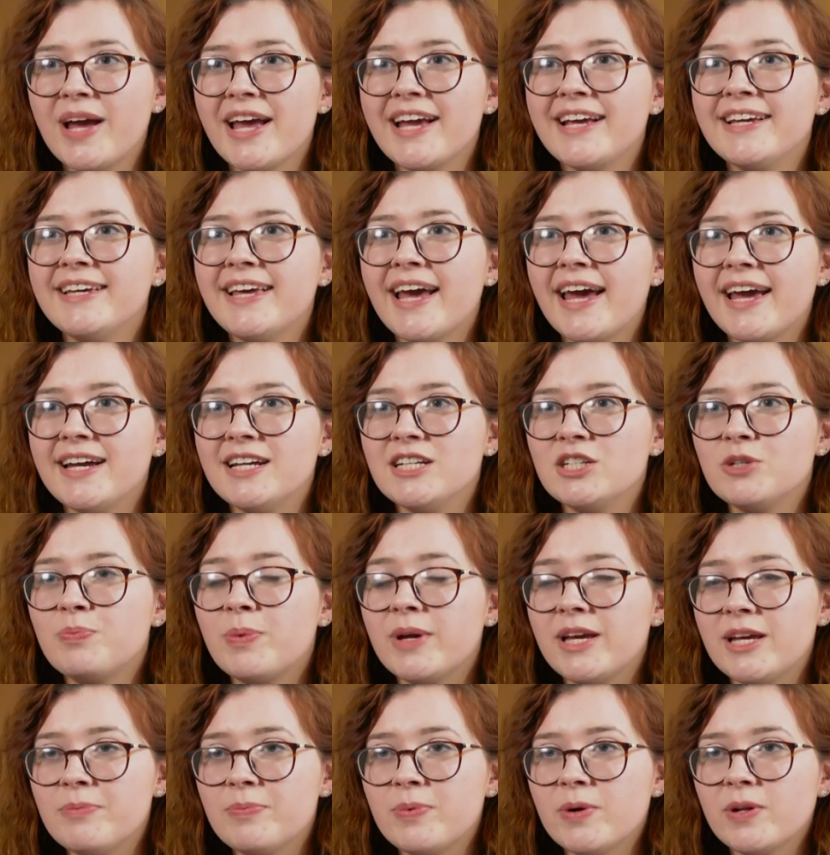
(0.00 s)
engage
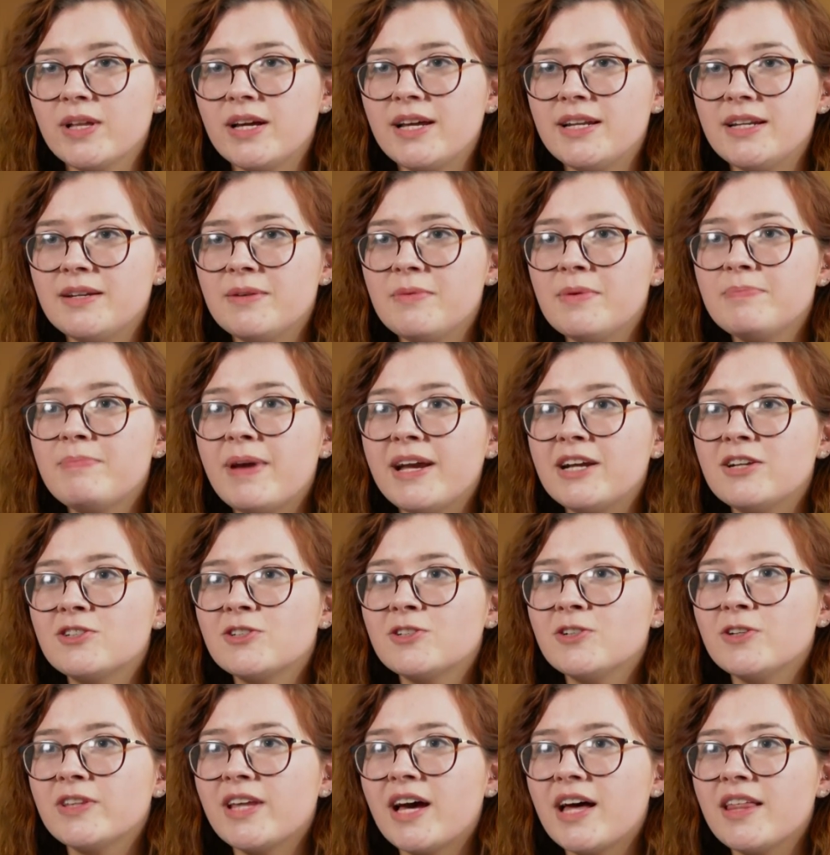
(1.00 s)
people and make
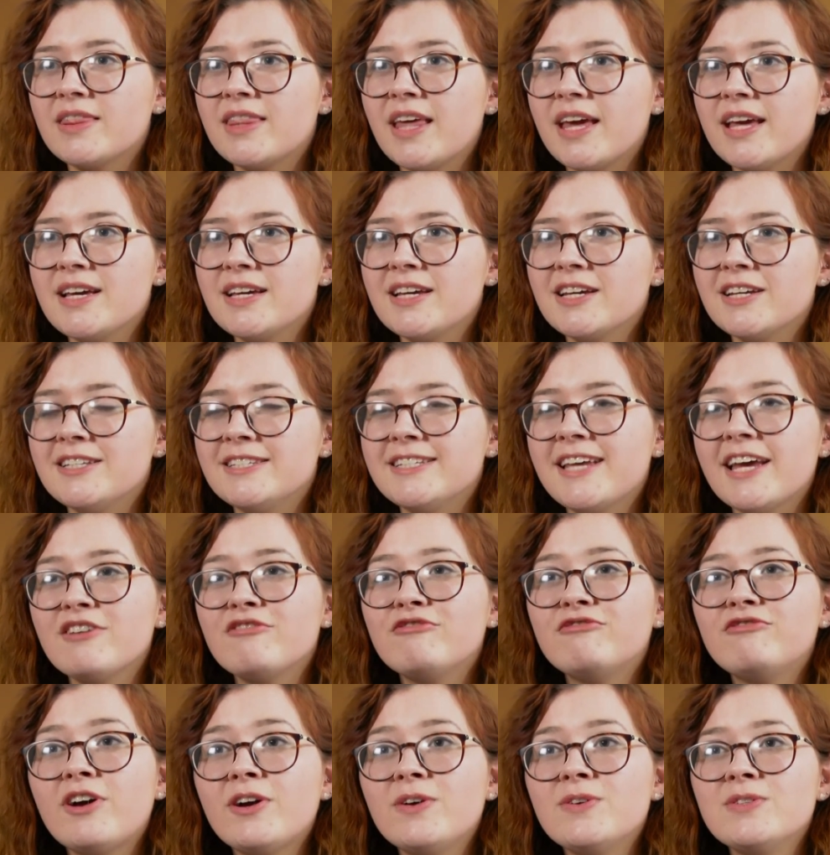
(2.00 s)
sure that they can
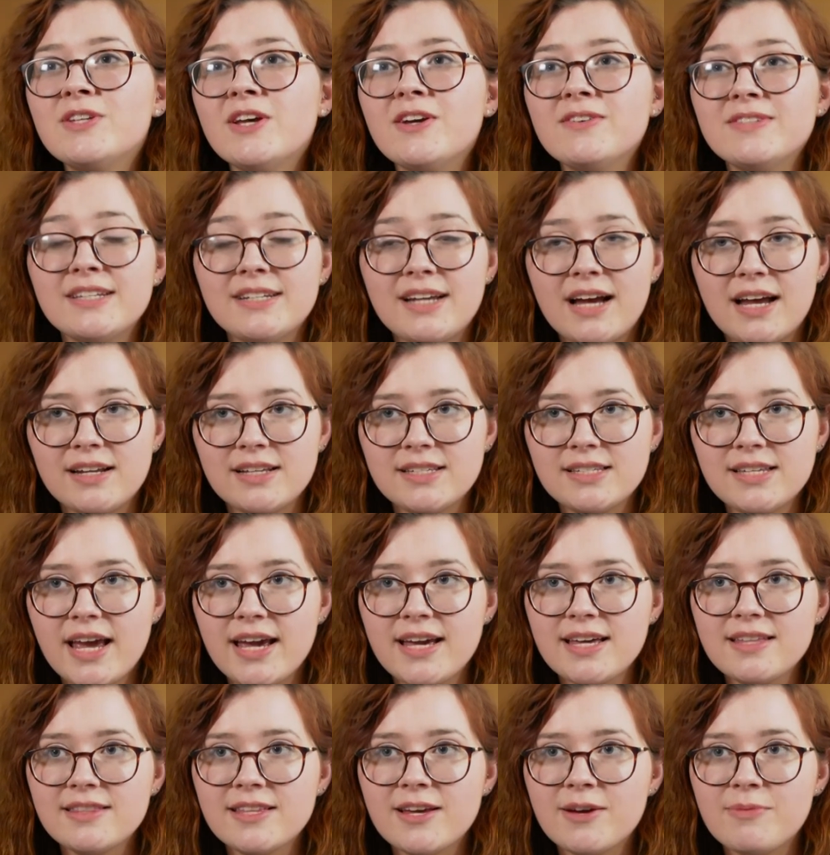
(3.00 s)
take photos and
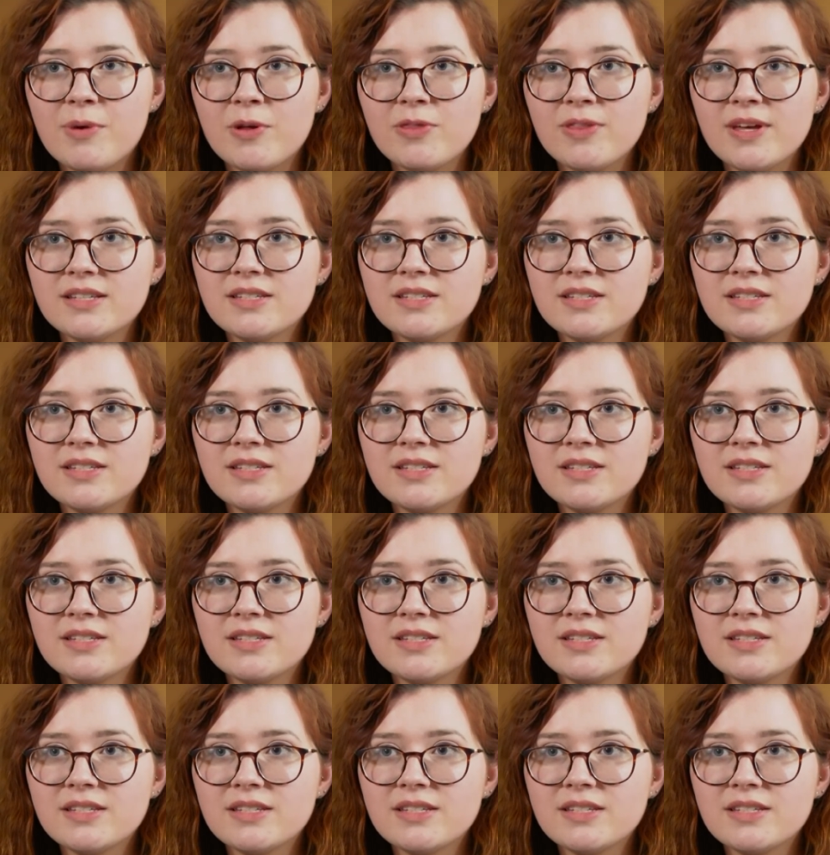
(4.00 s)
annotate them on their